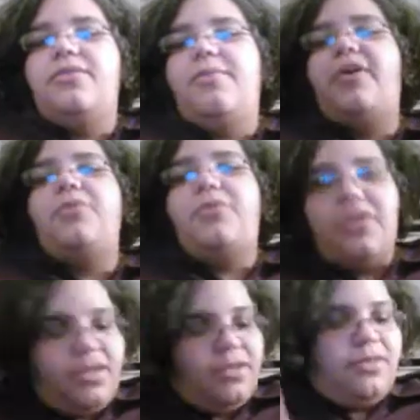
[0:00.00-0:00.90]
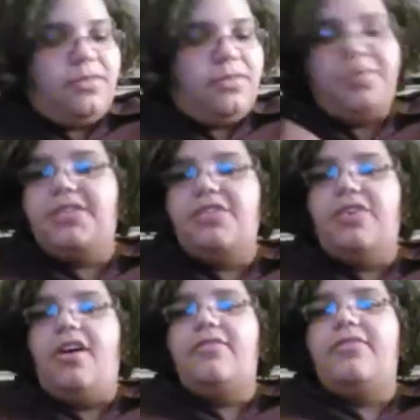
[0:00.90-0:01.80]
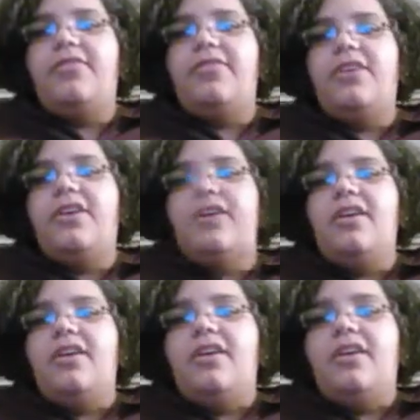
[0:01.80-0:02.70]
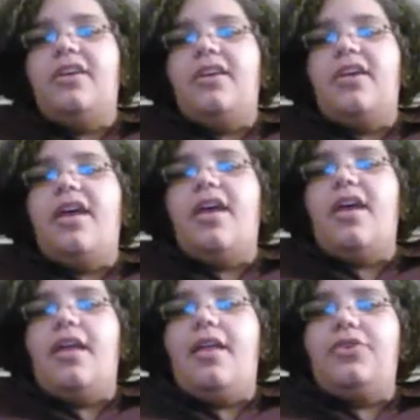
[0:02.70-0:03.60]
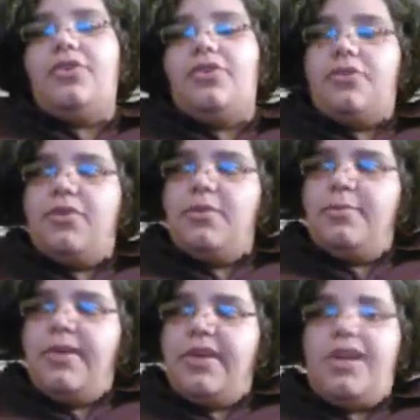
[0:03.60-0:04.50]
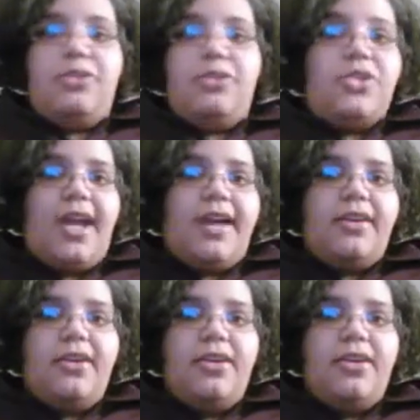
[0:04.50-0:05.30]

a part where it splits off, and you can pick either Jack